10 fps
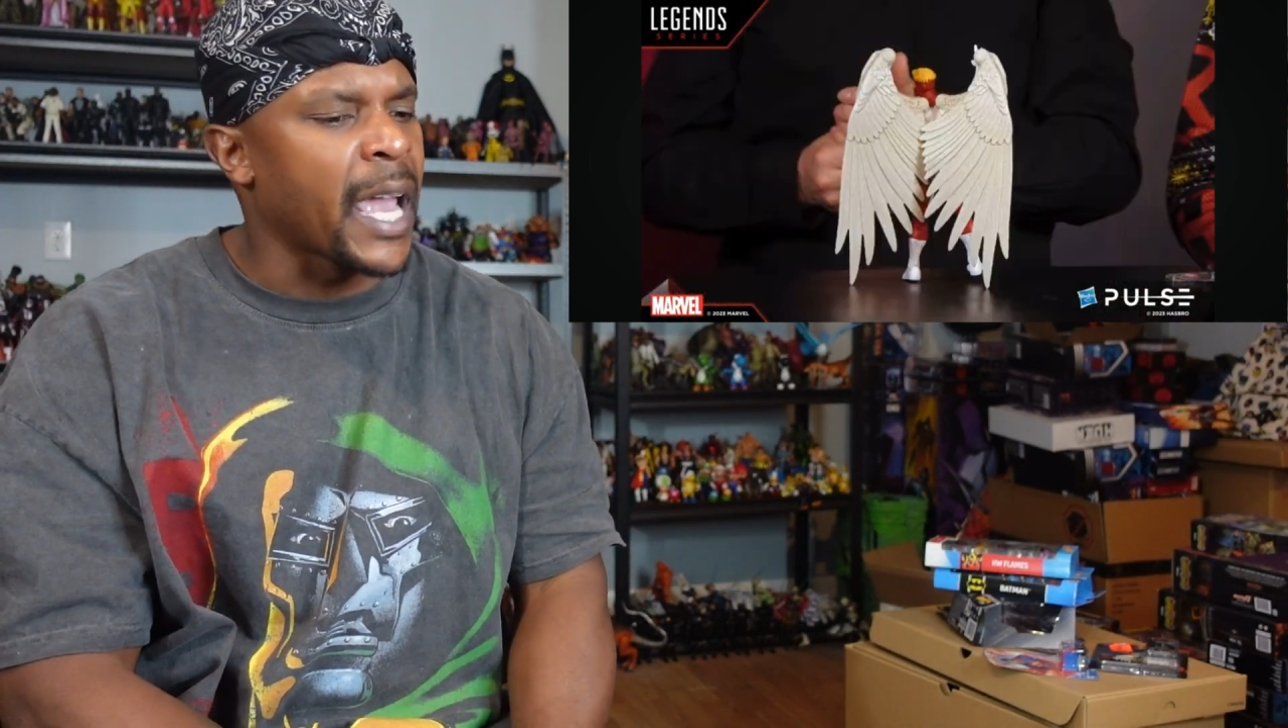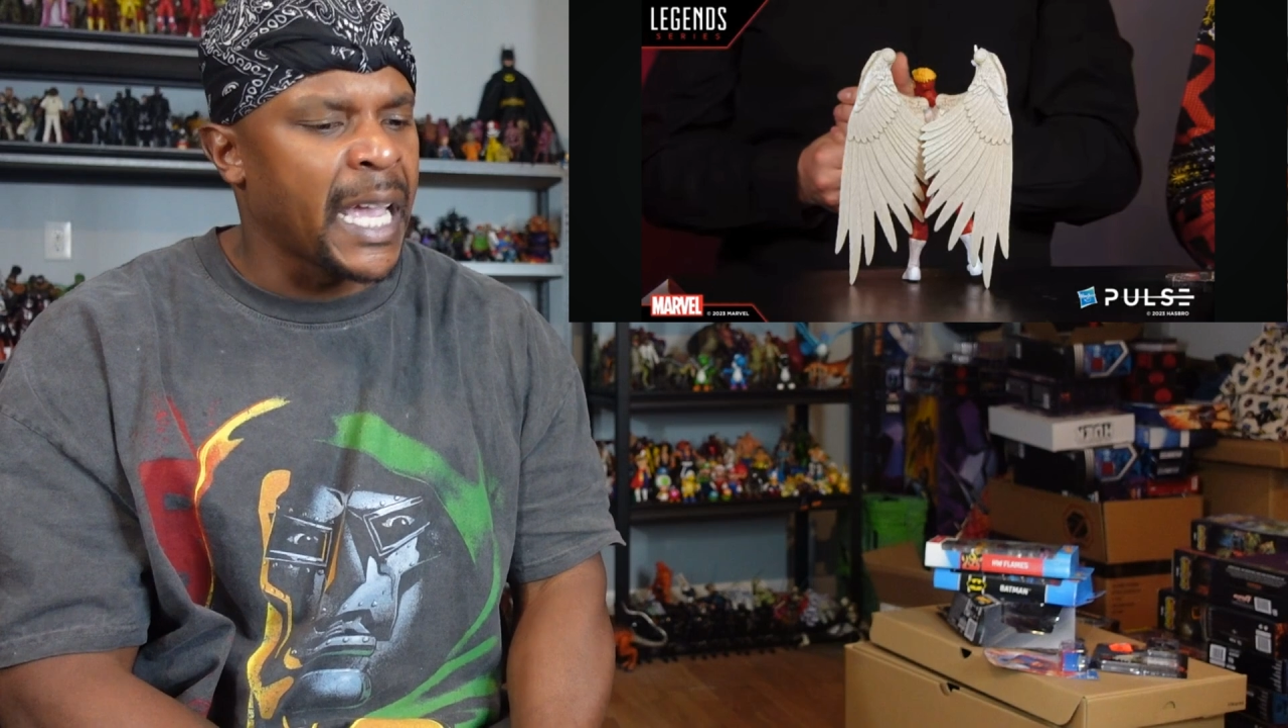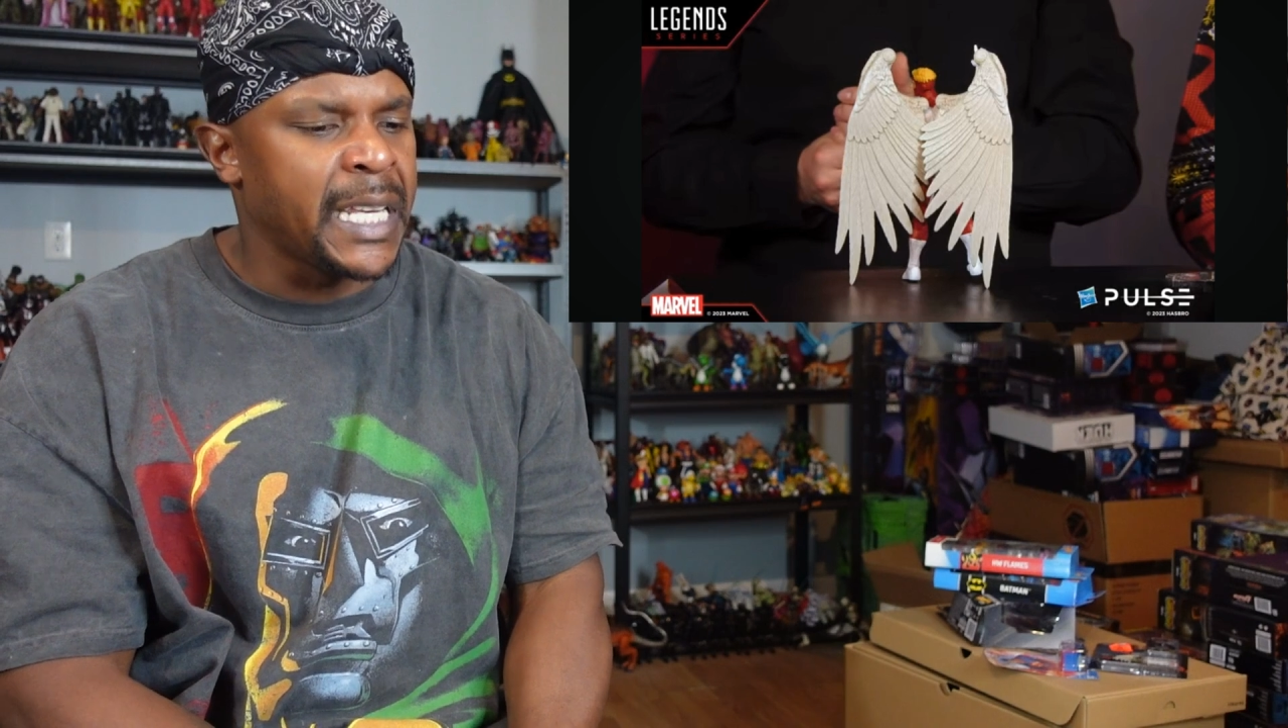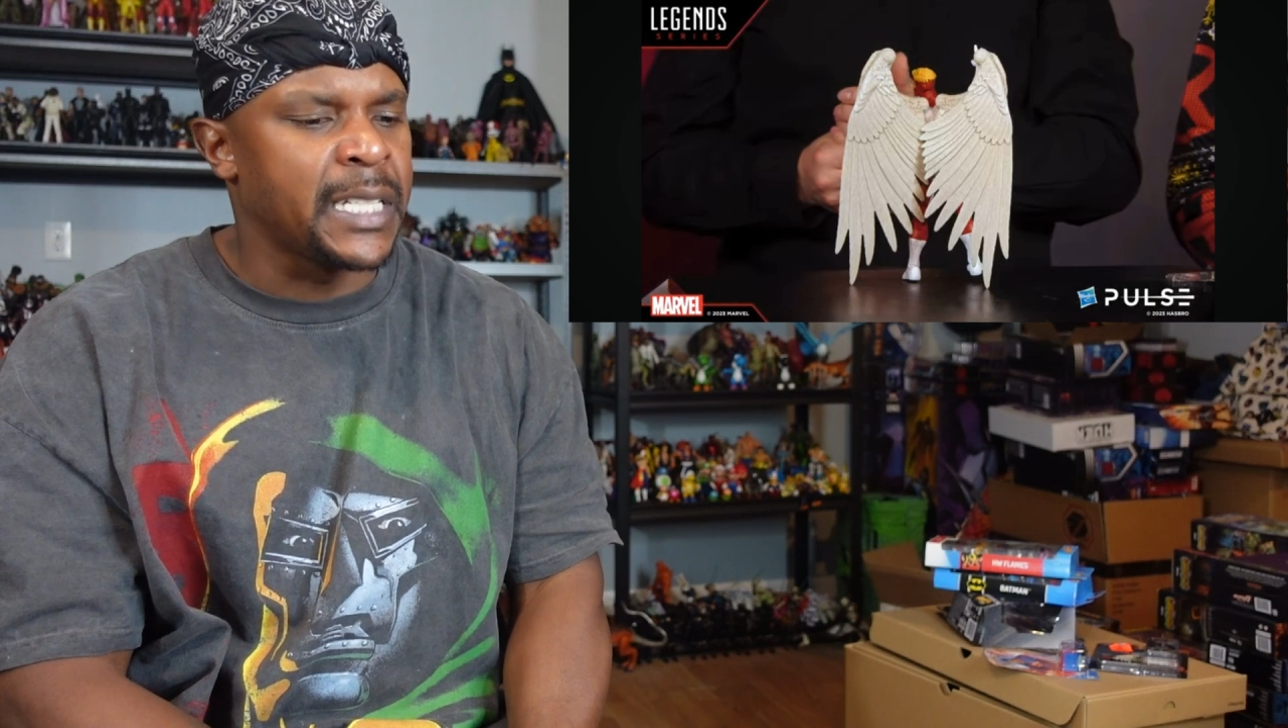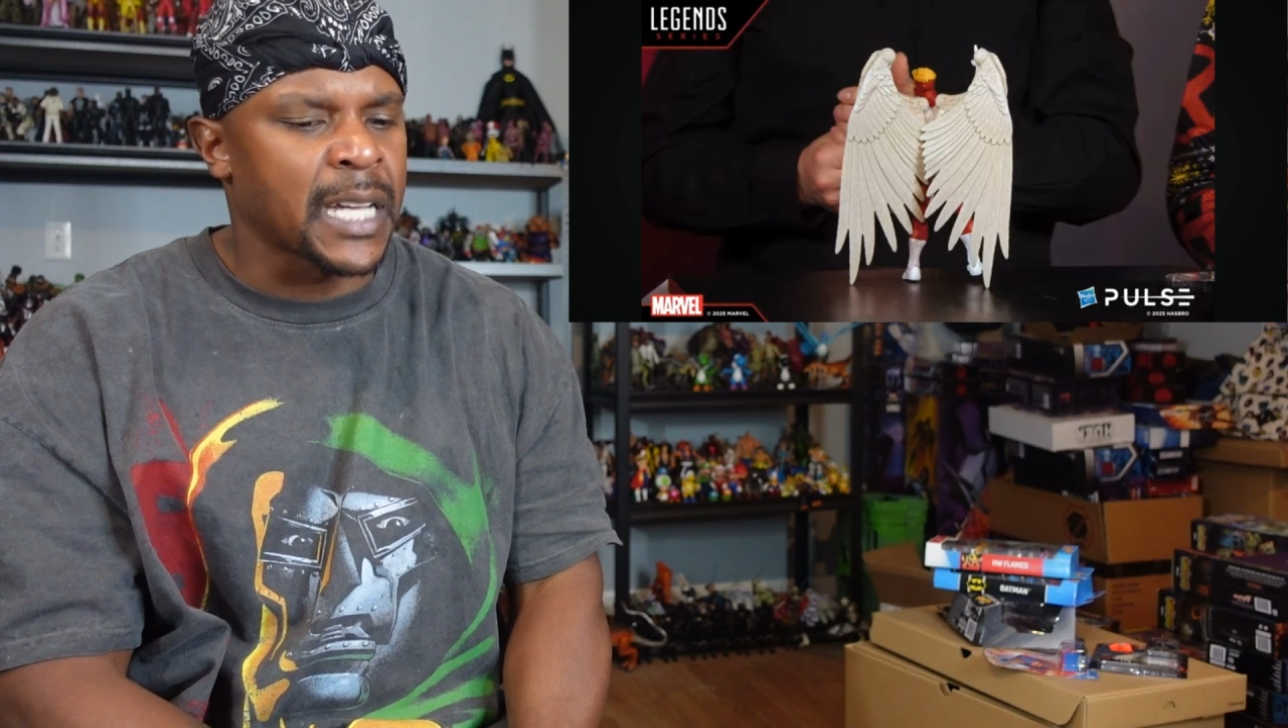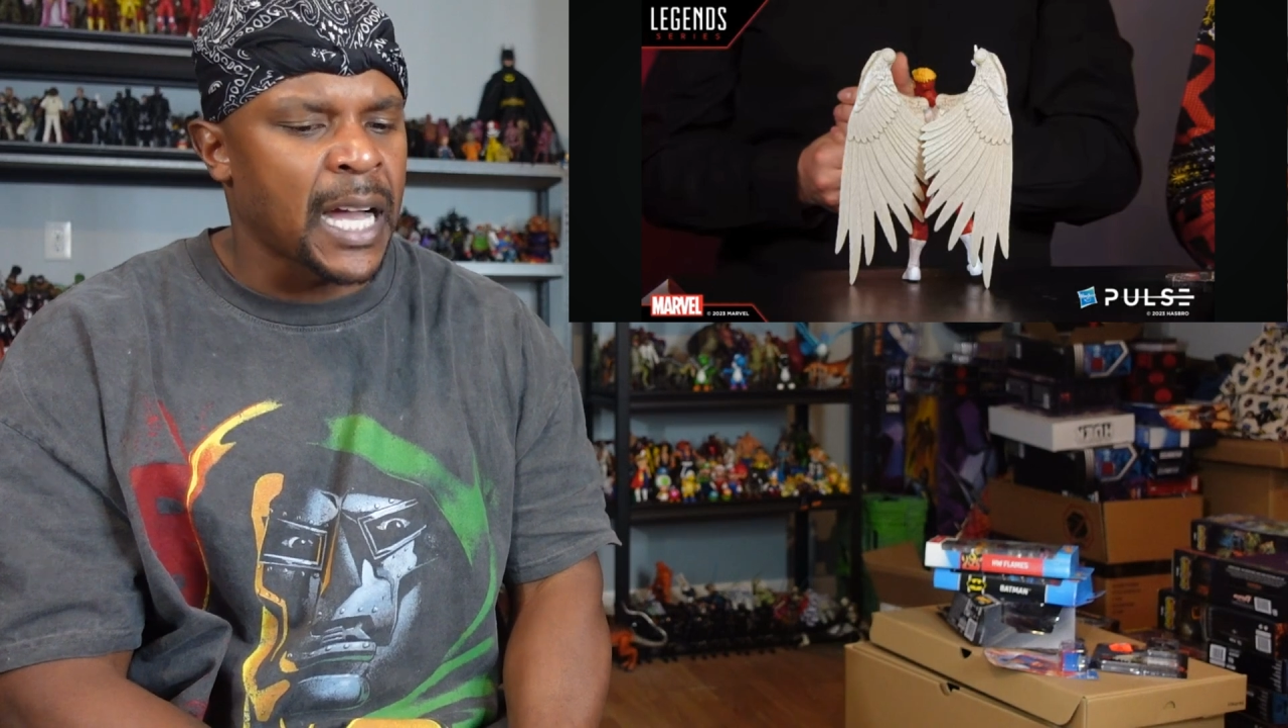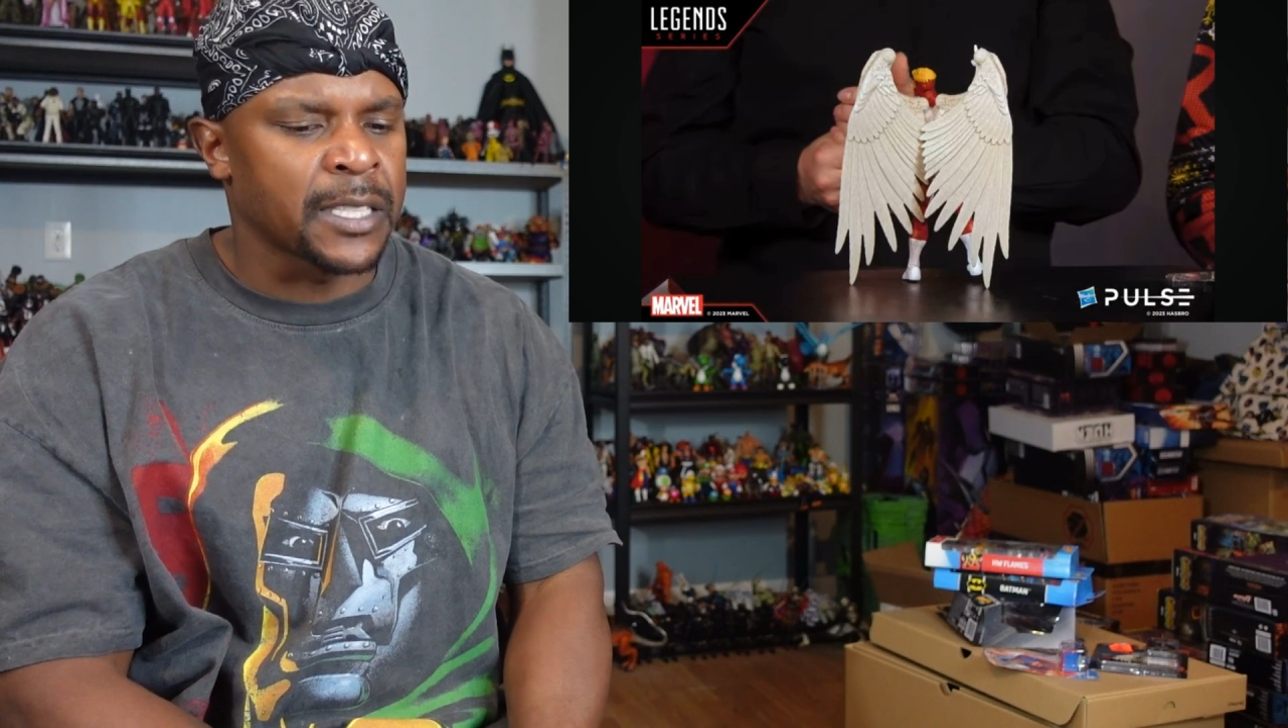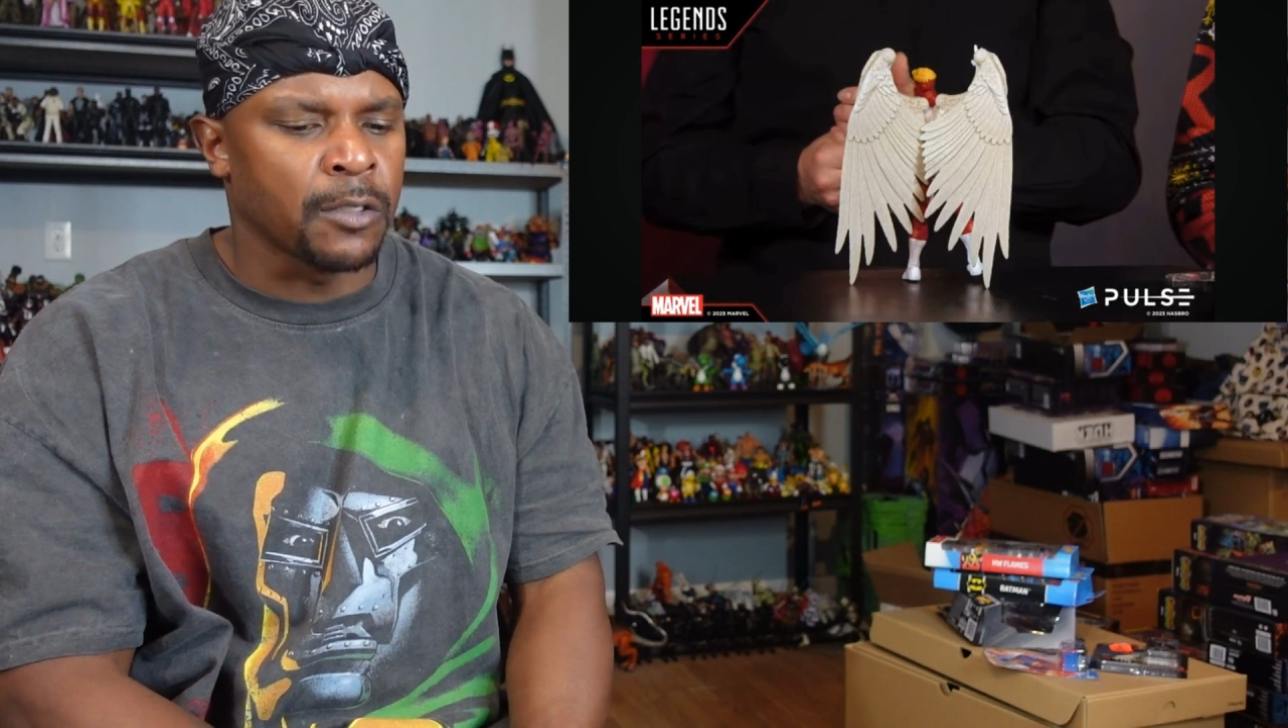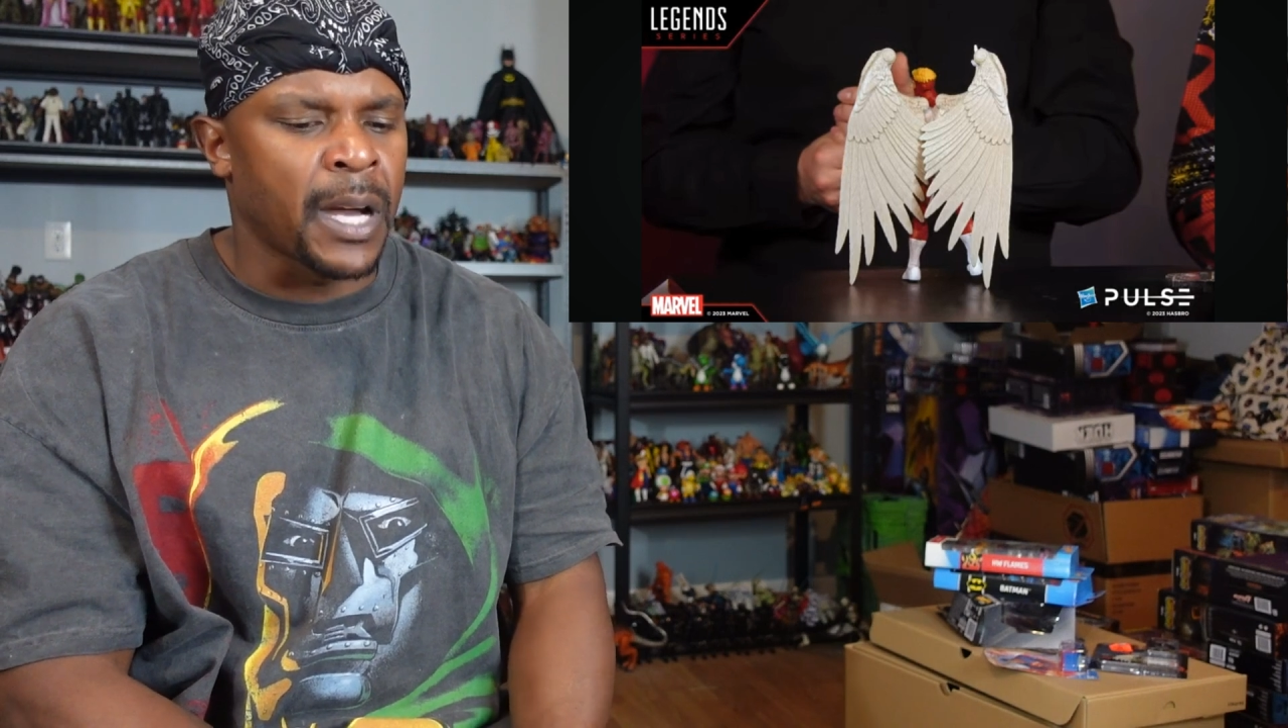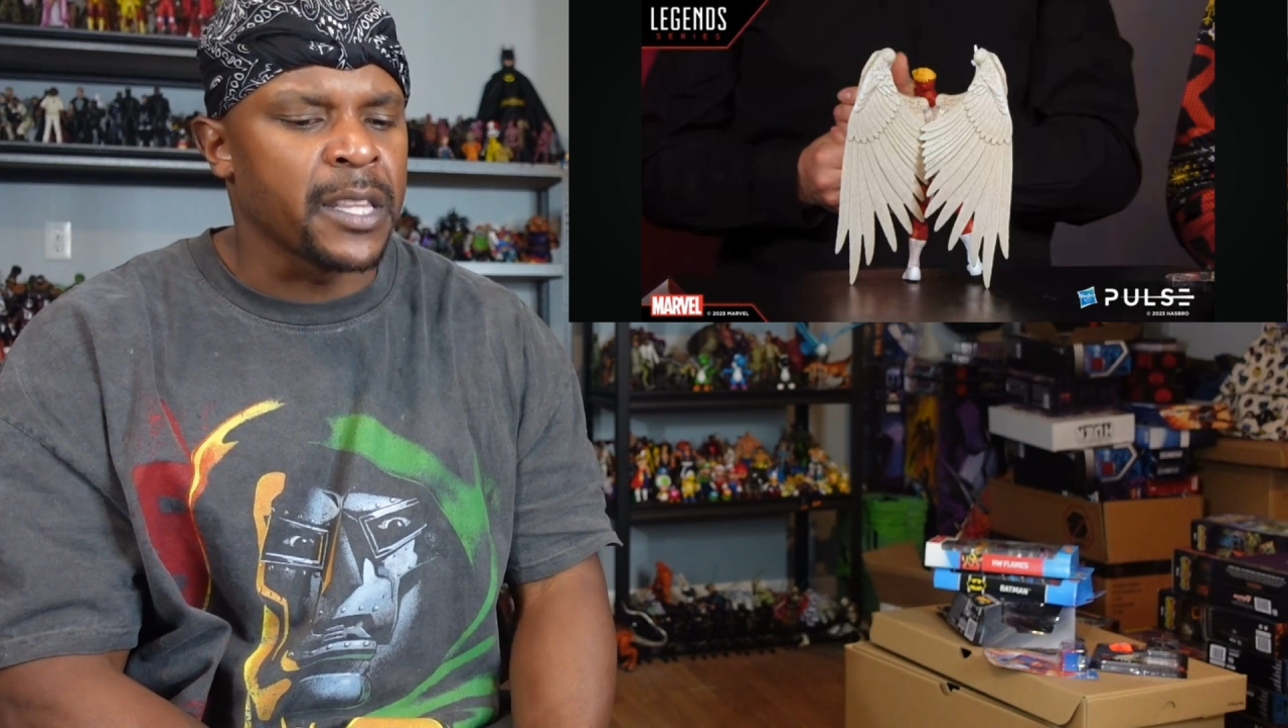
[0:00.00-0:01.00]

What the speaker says: 80s costume.